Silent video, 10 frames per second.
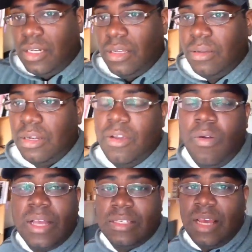and I'm going to
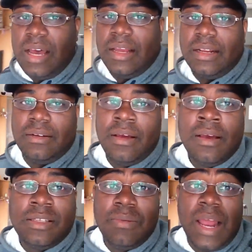go outside and
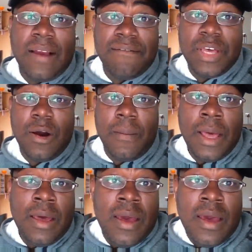see what I can film.